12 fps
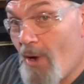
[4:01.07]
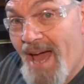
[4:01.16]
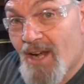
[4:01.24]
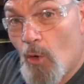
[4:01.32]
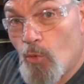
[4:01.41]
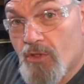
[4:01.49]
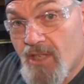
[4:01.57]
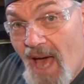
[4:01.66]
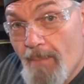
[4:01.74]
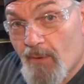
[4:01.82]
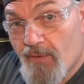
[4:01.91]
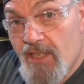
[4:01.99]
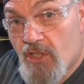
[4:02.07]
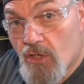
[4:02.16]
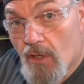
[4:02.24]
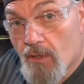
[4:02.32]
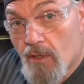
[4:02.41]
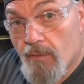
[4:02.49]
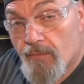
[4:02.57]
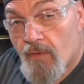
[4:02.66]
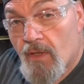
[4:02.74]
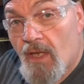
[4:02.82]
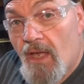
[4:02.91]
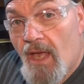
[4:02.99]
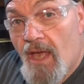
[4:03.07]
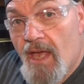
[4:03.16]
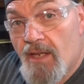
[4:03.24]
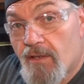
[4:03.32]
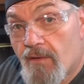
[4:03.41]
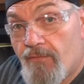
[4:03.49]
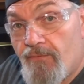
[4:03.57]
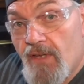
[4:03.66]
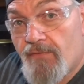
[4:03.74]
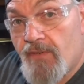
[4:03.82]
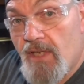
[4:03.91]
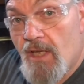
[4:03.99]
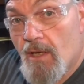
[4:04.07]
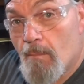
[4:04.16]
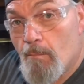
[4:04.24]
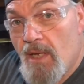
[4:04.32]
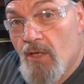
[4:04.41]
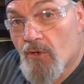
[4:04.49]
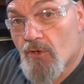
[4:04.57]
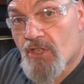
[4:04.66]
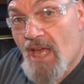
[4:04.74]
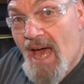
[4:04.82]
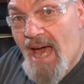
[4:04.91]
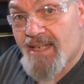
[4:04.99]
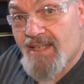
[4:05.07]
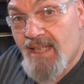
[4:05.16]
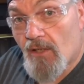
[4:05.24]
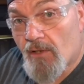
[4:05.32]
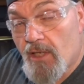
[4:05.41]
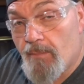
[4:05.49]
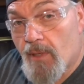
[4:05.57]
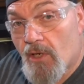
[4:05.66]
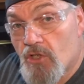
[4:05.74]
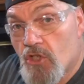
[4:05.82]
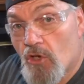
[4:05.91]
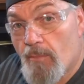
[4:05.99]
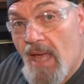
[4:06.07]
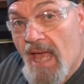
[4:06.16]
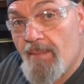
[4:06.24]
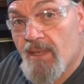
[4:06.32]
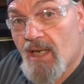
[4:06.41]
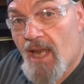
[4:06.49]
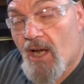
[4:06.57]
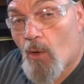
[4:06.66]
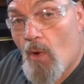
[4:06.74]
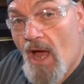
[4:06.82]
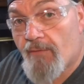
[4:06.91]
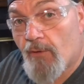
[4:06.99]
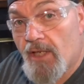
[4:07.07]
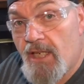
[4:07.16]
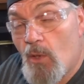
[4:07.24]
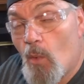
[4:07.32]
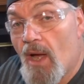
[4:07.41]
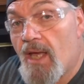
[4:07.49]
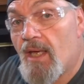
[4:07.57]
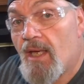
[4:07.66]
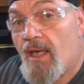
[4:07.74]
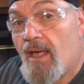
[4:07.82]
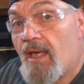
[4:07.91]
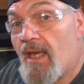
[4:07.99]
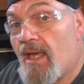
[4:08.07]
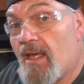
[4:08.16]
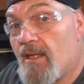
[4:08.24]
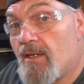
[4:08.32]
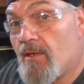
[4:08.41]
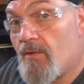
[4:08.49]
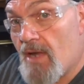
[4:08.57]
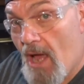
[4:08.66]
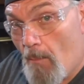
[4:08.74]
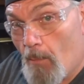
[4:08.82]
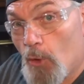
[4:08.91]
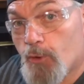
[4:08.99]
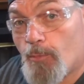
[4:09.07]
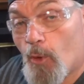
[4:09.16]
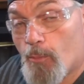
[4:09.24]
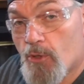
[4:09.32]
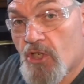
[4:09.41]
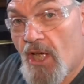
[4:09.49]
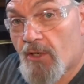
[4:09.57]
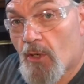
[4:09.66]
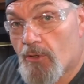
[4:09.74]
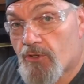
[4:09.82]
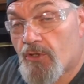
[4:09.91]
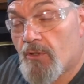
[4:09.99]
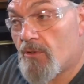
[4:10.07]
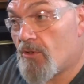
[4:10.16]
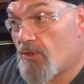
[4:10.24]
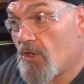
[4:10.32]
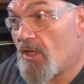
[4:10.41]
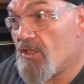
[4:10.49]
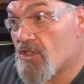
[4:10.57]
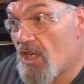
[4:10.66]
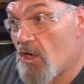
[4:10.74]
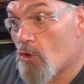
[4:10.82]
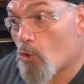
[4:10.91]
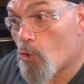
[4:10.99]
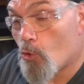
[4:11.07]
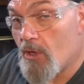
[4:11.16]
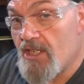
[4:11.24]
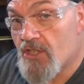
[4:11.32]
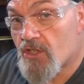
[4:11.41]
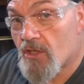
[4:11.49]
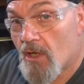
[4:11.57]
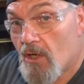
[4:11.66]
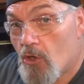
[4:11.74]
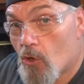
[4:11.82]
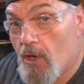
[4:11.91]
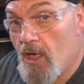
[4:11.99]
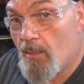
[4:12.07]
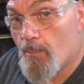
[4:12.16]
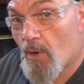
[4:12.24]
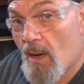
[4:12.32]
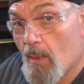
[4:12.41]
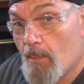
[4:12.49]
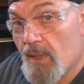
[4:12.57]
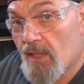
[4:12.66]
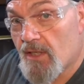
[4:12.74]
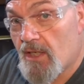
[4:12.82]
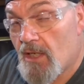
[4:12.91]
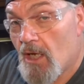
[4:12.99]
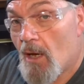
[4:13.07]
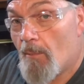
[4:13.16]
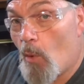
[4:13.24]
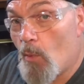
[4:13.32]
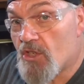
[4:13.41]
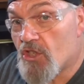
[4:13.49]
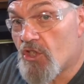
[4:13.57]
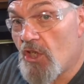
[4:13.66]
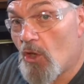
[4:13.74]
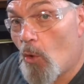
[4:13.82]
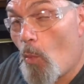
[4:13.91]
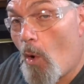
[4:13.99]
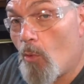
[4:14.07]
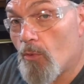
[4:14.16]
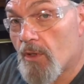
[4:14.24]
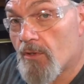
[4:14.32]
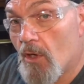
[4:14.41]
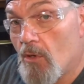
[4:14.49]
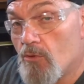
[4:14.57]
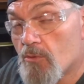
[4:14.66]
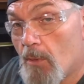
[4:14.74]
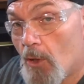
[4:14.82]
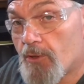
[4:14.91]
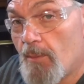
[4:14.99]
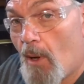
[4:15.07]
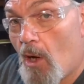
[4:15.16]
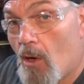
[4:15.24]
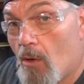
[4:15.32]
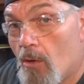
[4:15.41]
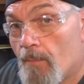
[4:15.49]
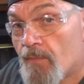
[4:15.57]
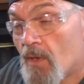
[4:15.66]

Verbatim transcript: right on top of each other at 50 meters ideally because you're going to be aiming it like a rifle anyway and now multiple projectiles does increase your hit probability but we still want those multi-ball